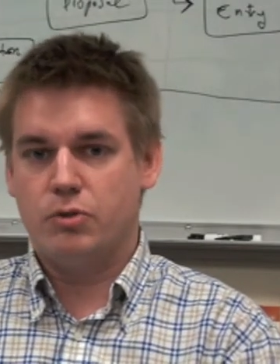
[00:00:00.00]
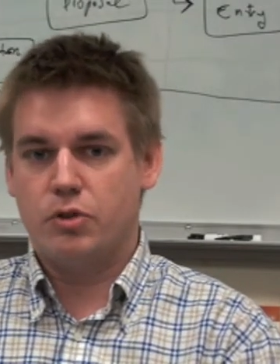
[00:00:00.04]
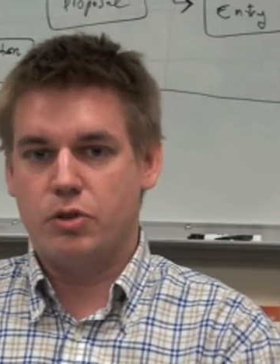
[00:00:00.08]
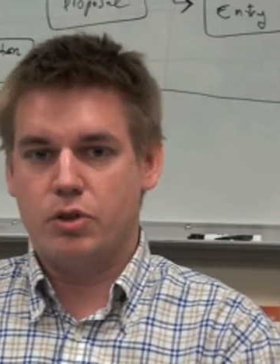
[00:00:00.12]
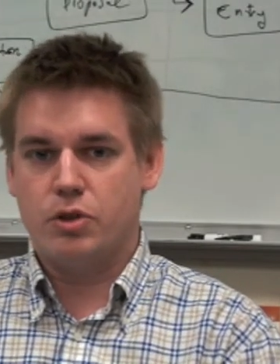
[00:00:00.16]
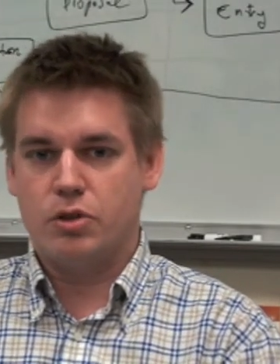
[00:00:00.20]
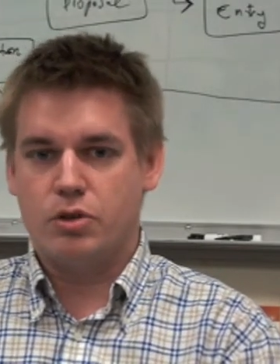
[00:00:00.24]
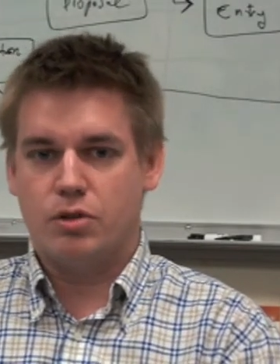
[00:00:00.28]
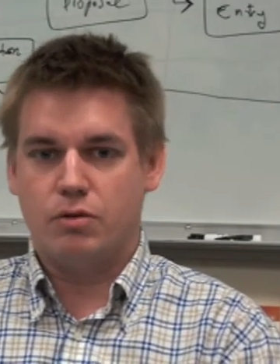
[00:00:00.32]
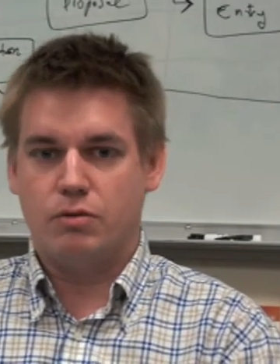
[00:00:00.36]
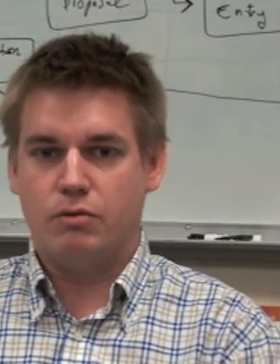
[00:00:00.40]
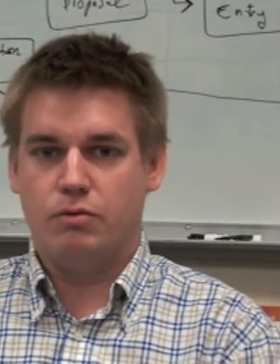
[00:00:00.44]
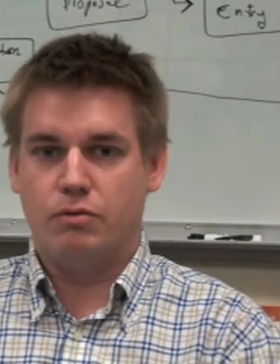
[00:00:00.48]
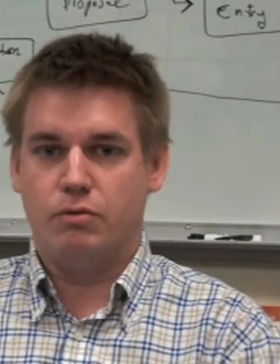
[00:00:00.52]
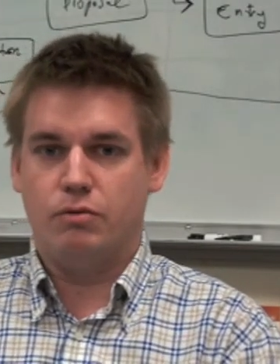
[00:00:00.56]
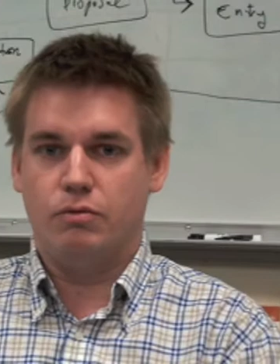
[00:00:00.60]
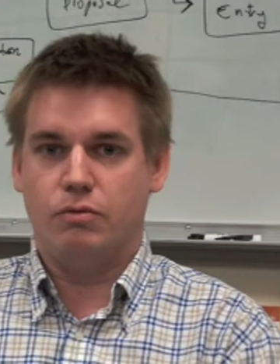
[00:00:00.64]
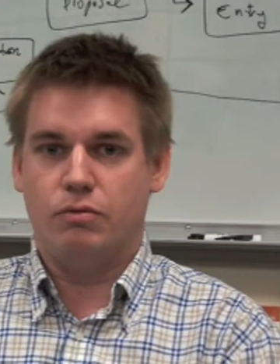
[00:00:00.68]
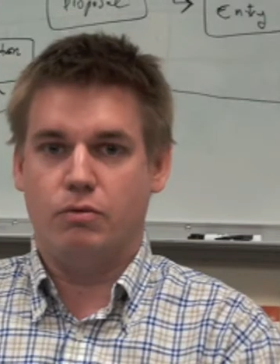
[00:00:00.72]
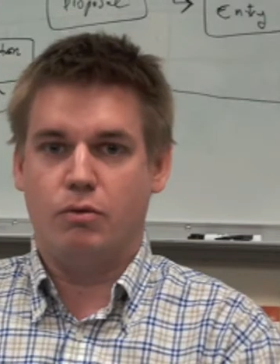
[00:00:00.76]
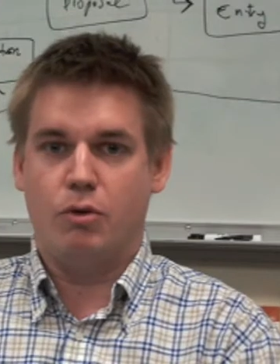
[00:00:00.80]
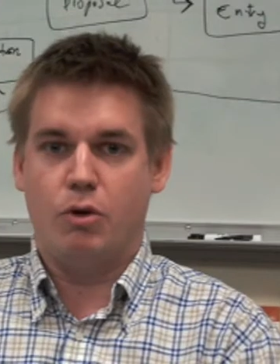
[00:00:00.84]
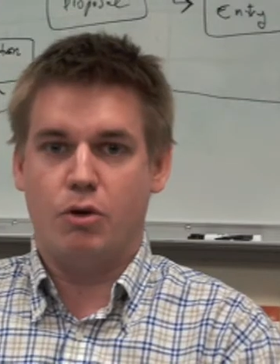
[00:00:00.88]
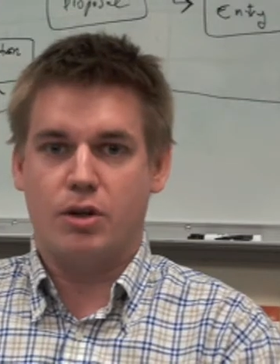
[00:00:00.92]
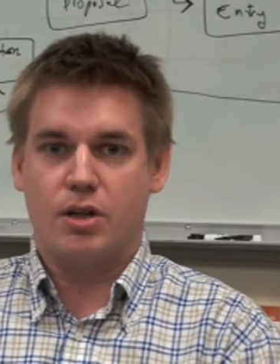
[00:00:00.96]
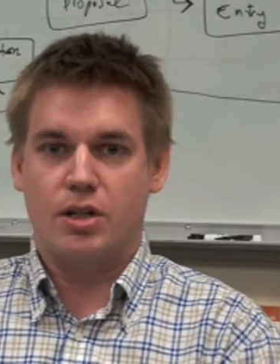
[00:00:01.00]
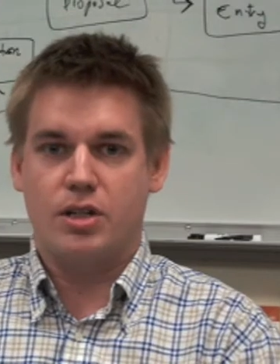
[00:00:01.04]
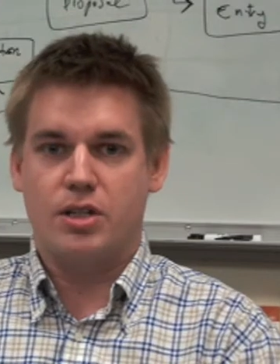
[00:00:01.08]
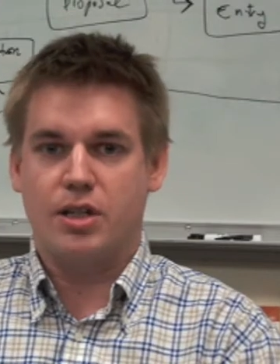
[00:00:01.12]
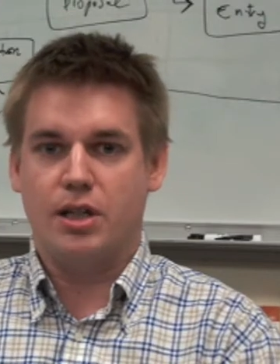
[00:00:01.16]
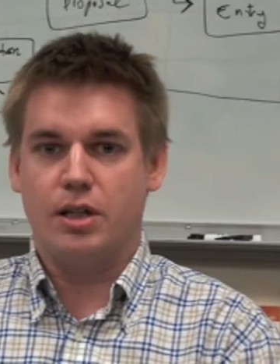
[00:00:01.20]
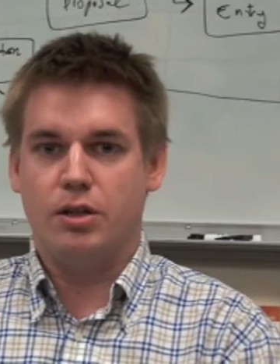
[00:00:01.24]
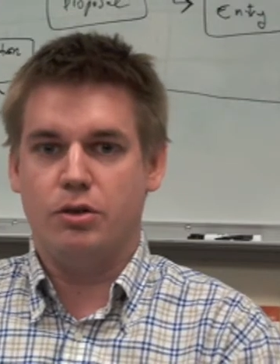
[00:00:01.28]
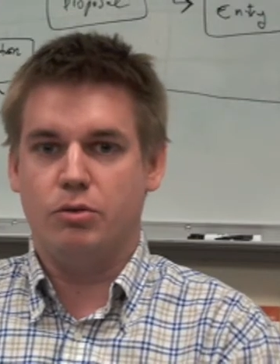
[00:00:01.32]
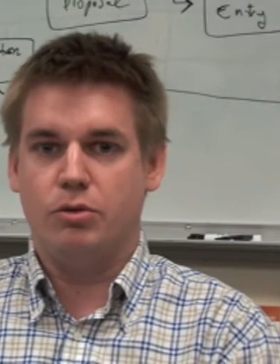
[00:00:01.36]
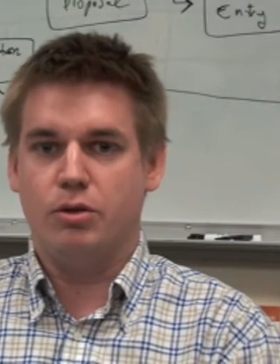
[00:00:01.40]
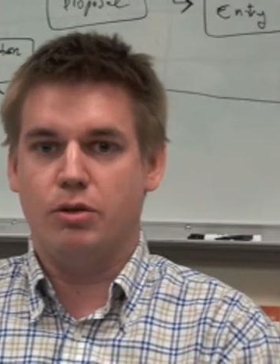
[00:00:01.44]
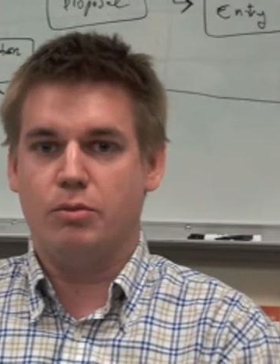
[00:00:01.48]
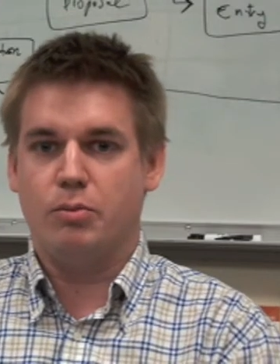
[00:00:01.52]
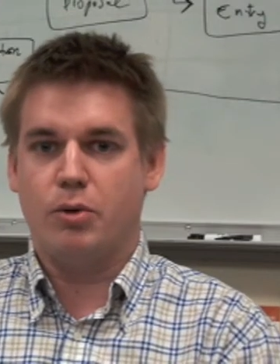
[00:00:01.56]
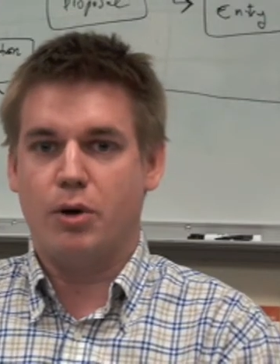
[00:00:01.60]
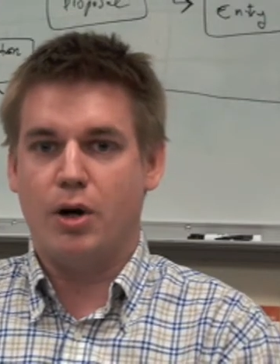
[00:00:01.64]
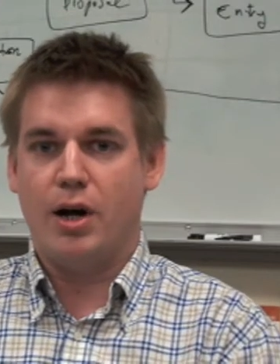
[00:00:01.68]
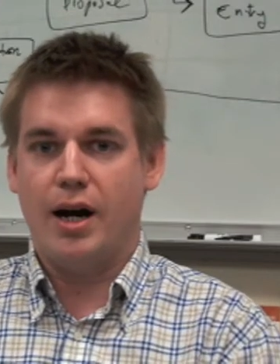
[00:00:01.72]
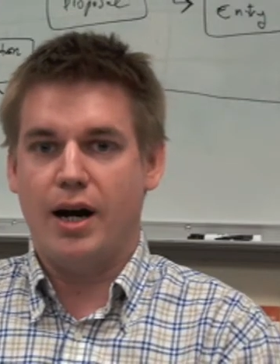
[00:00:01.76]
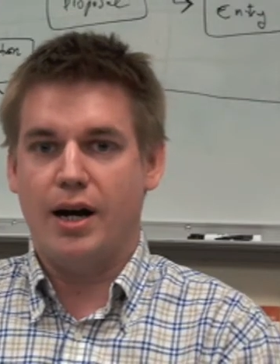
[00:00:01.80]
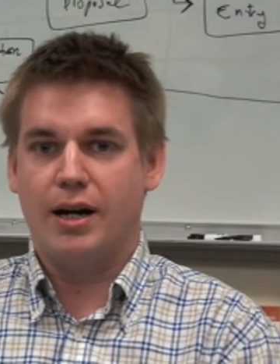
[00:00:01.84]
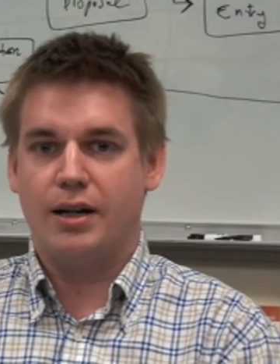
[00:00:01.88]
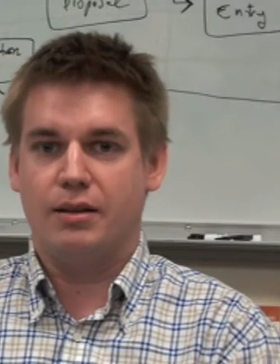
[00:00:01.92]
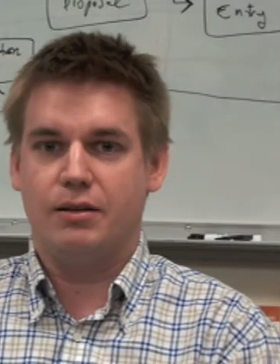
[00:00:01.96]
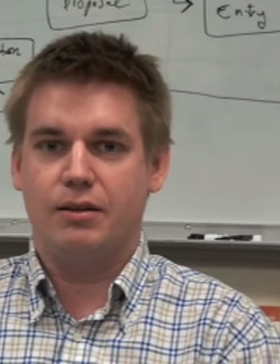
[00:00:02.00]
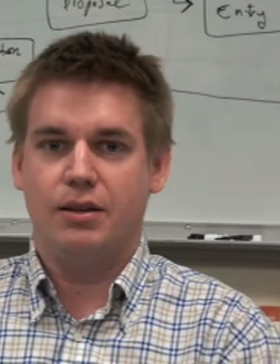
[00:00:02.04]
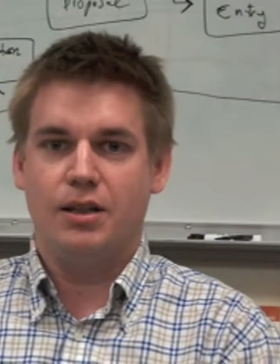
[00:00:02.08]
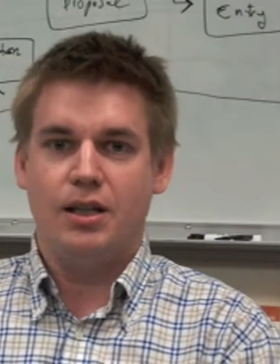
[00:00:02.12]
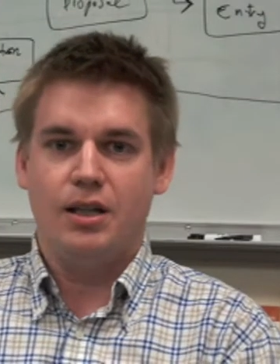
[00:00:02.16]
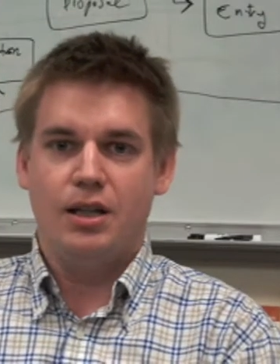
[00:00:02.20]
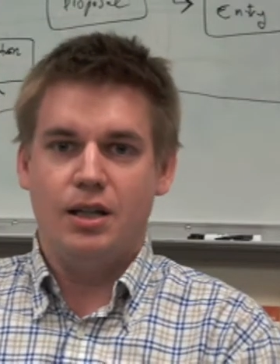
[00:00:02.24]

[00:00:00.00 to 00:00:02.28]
just work as I do in Prague.